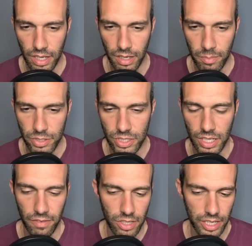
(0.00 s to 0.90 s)
But just
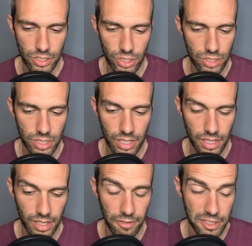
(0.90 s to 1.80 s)
to
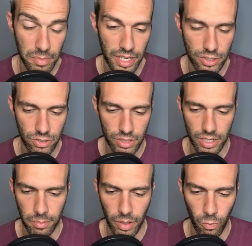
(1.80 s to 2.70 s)
give you some history
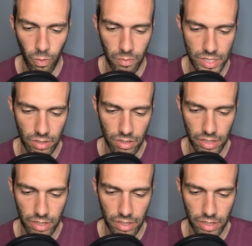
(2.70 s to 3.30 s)
about what was out there in